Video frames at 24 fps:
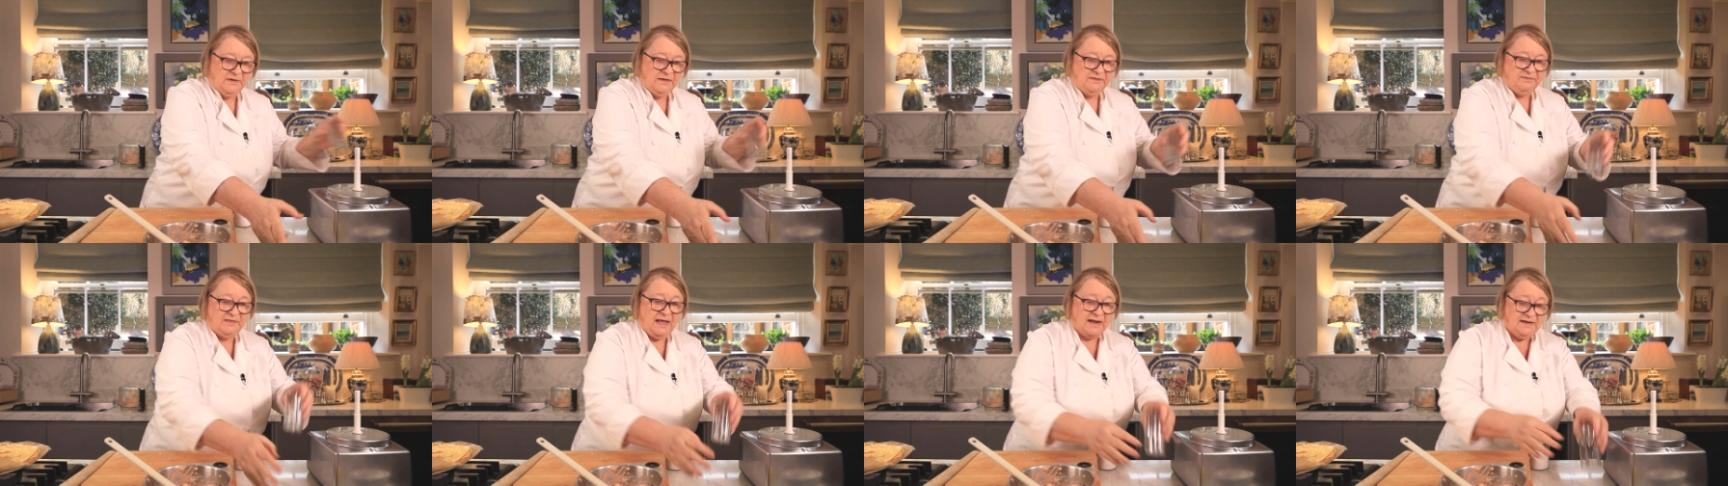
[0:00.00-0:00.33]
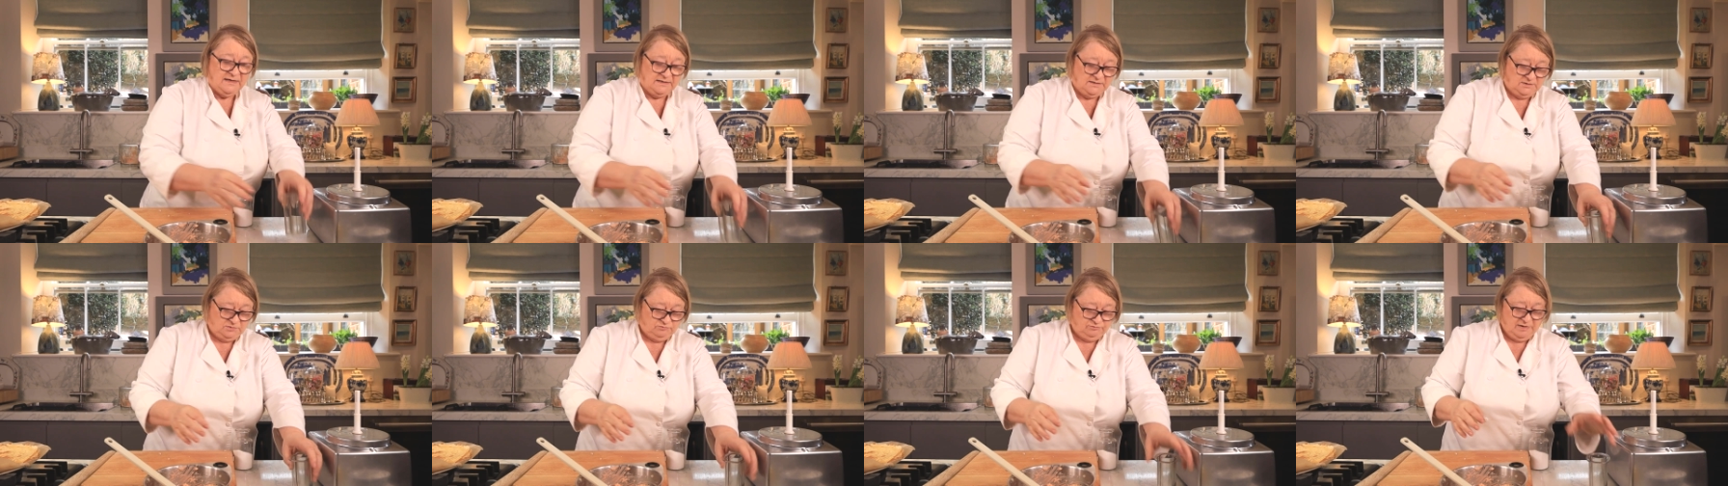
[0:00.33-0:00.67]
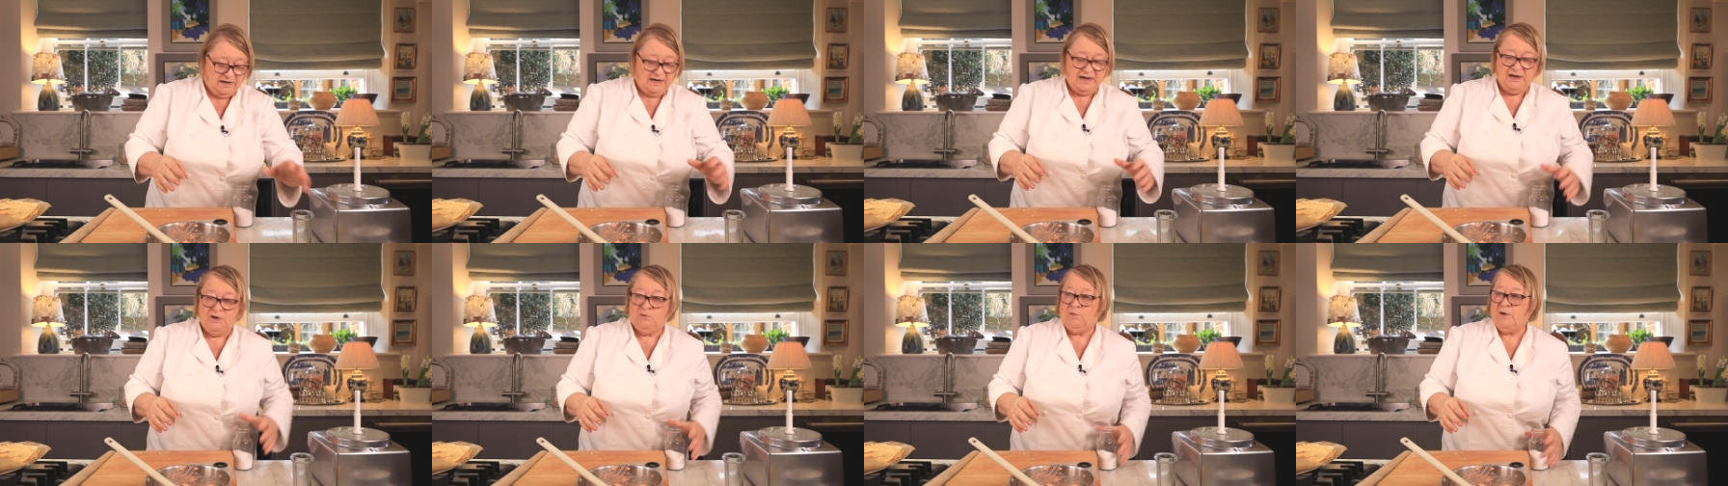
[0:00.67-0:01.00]
That is
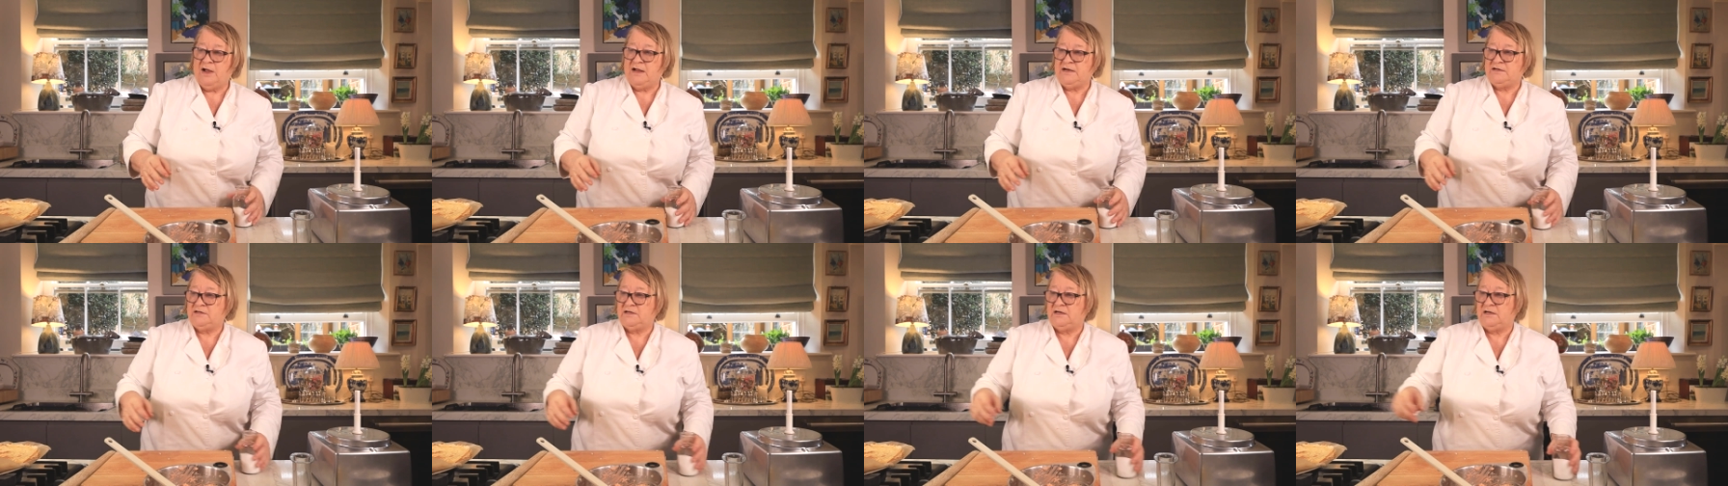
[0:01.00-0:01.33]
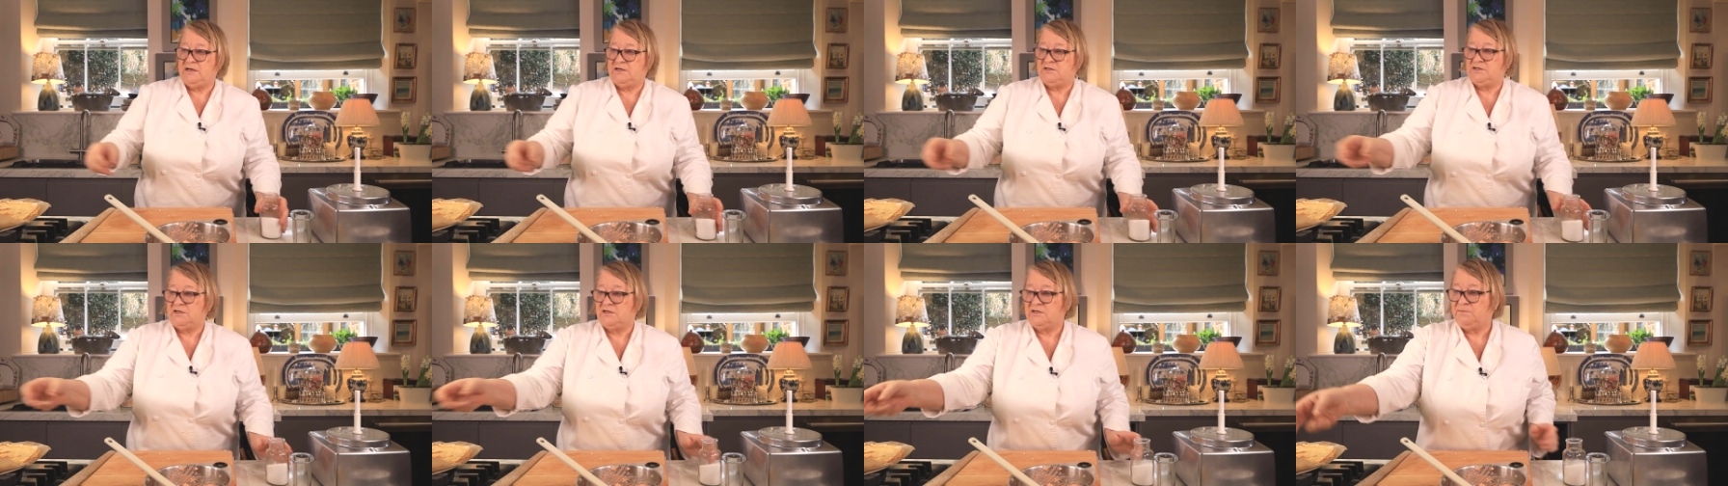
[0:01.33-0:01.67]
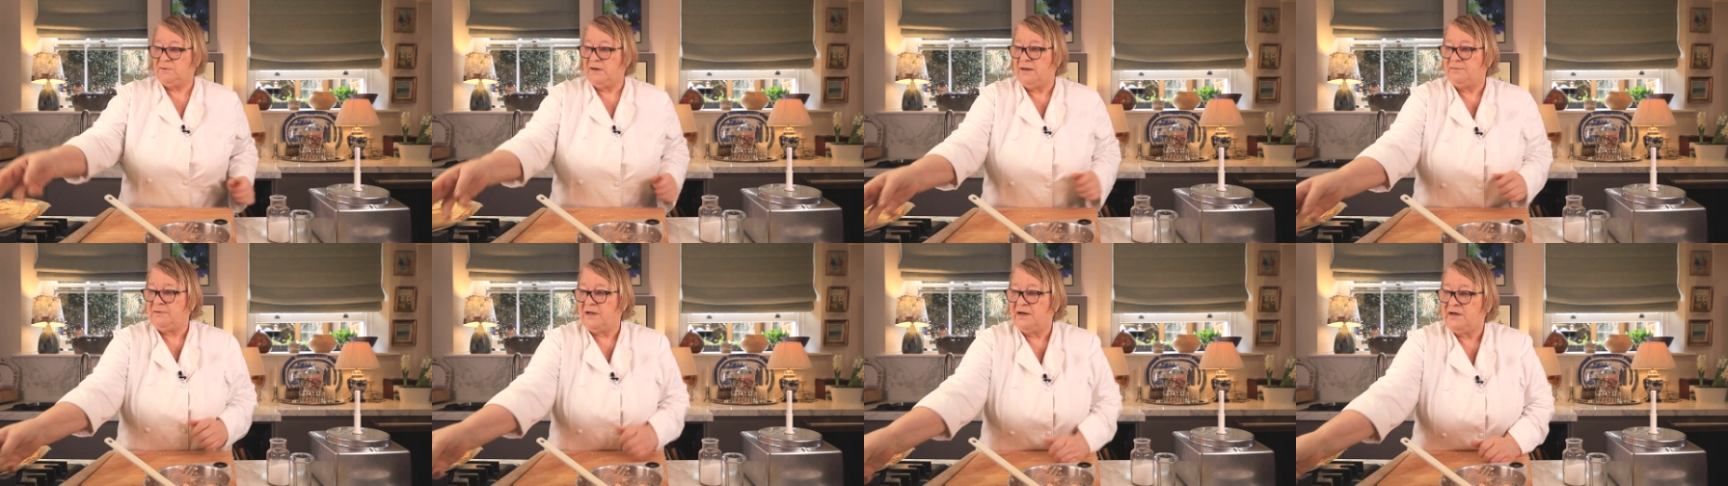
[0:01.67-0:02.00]
really quite delicious,
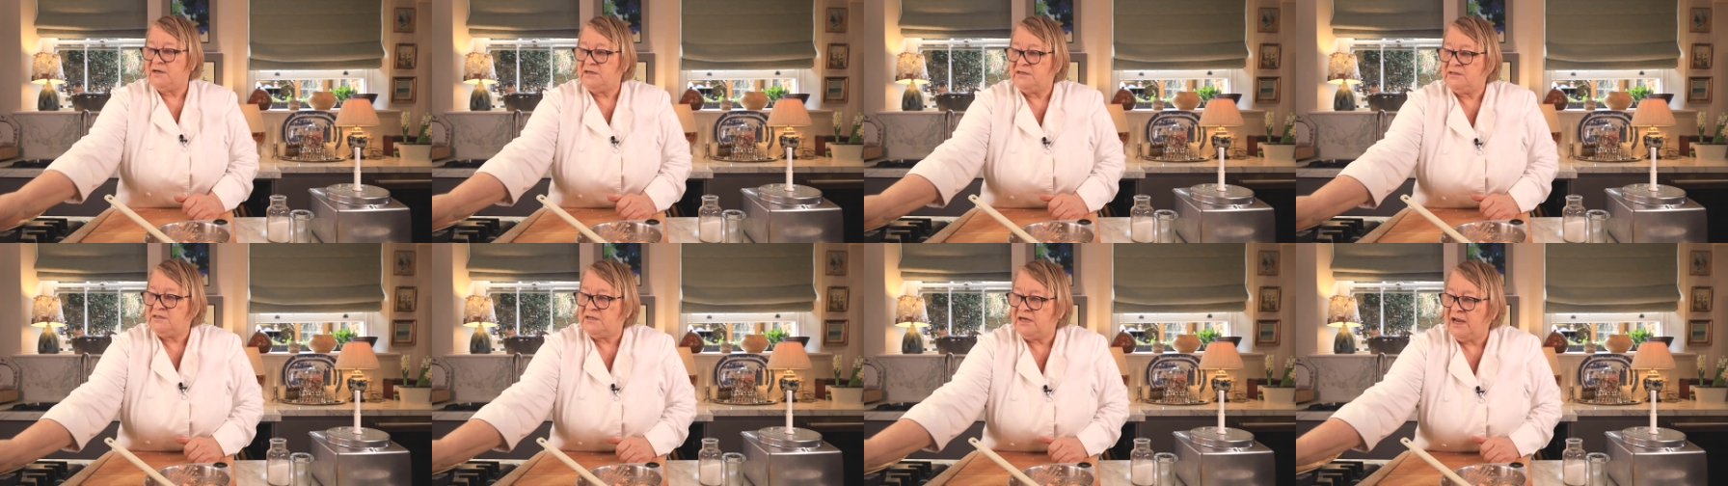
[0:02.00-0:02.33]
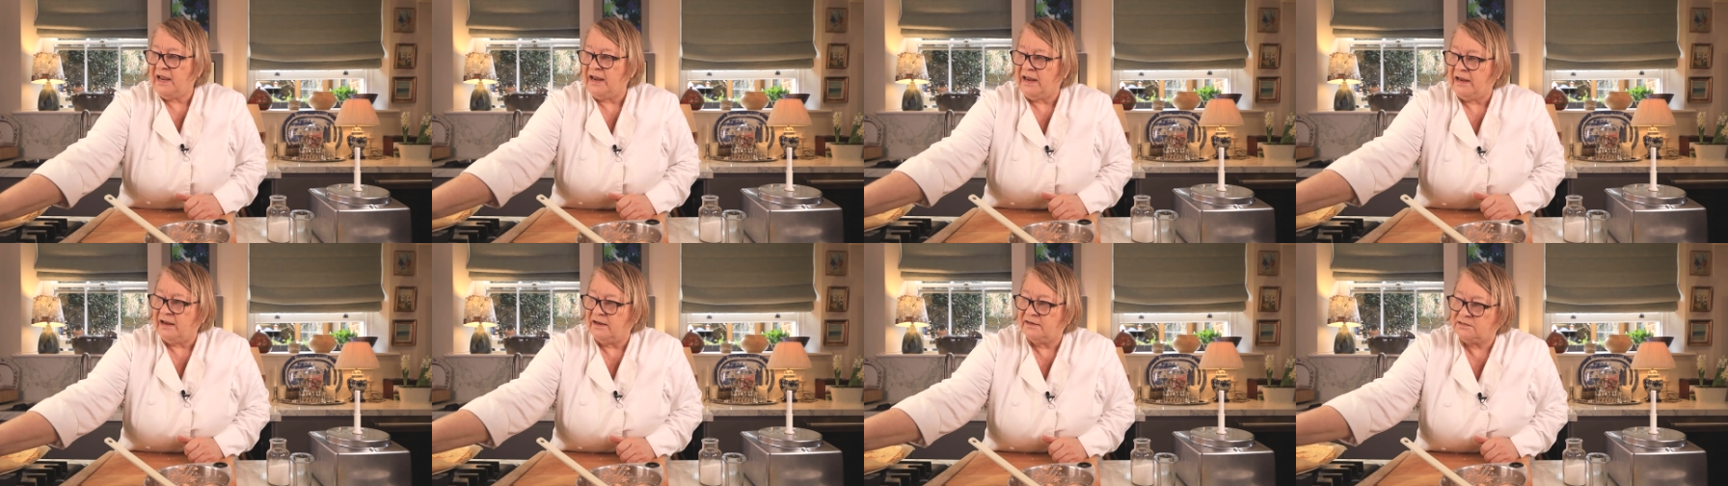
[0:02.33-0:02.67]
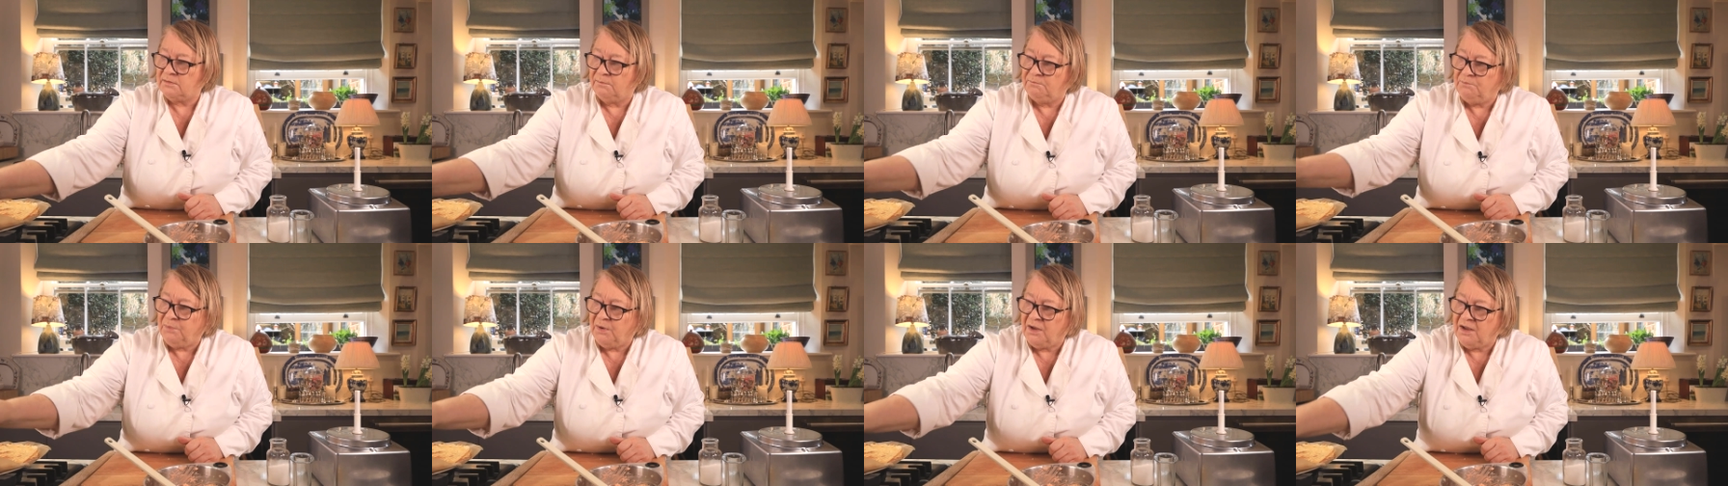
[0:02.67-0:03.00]
but I'm going to take
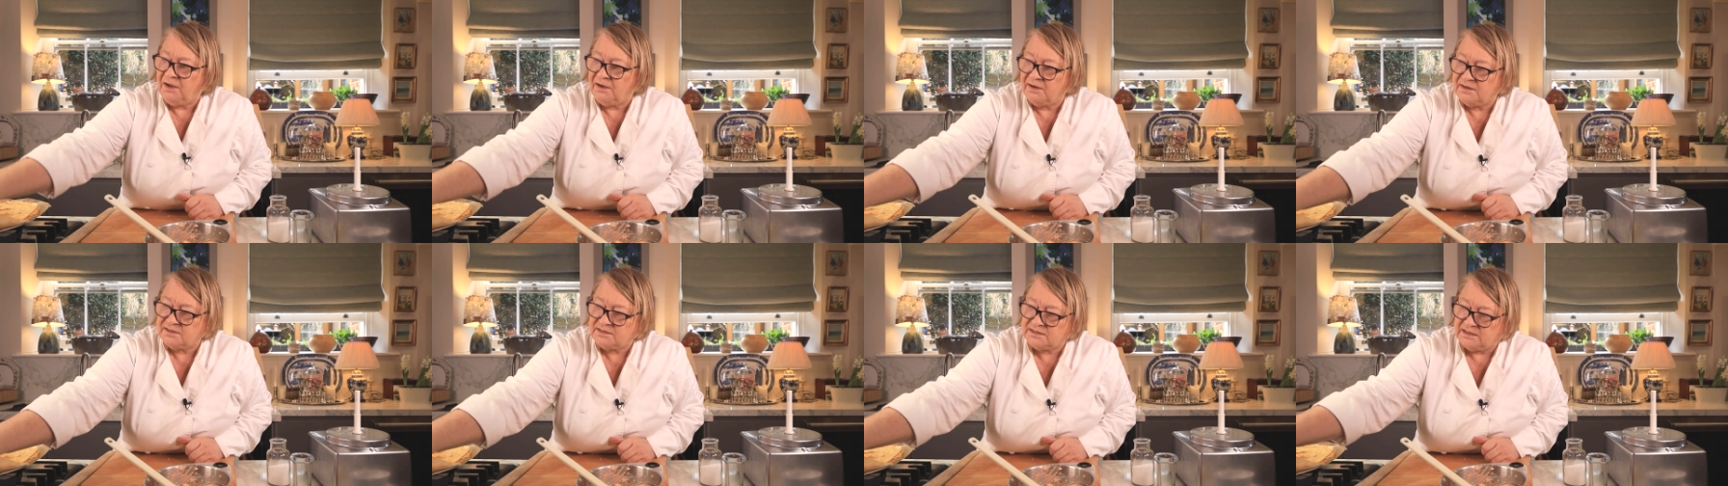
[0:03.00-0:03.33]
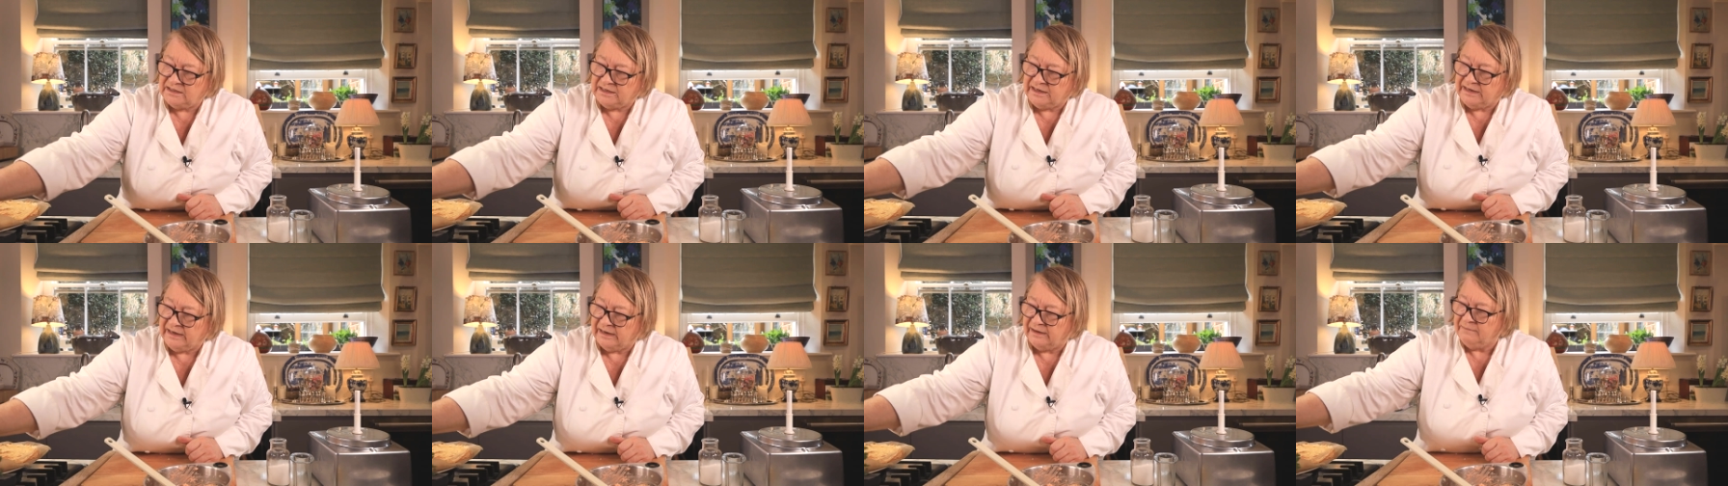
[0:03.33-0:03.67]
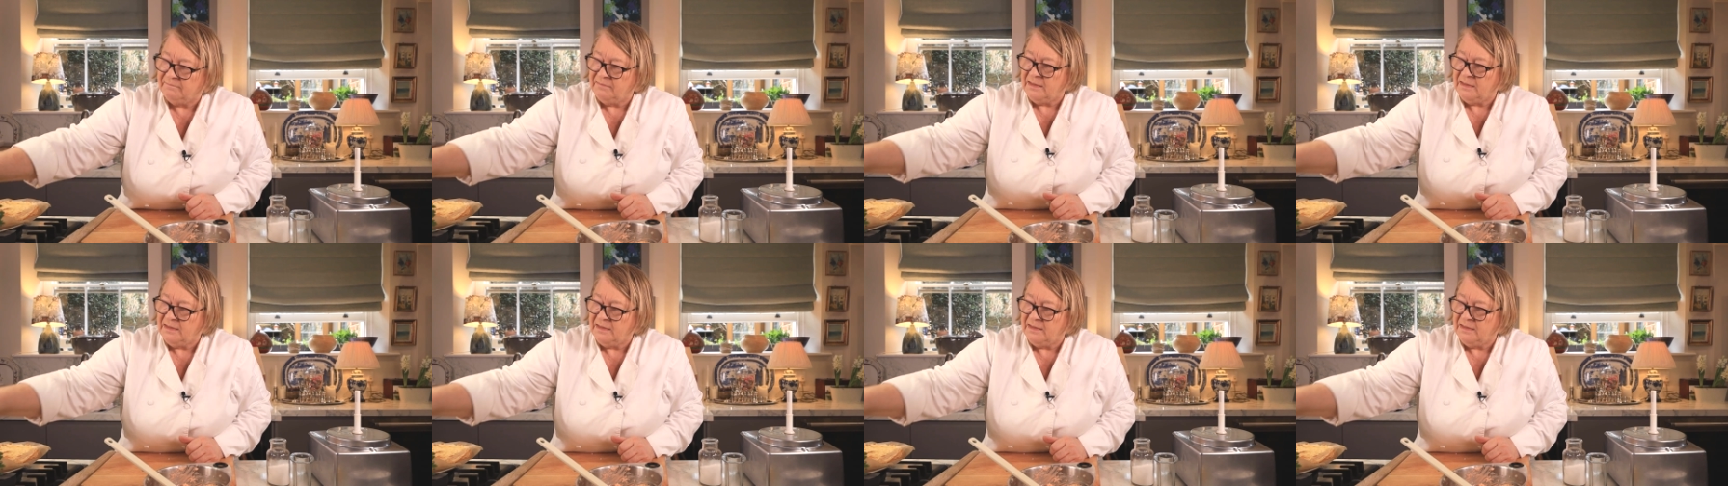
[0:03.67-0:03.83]
some parsley here.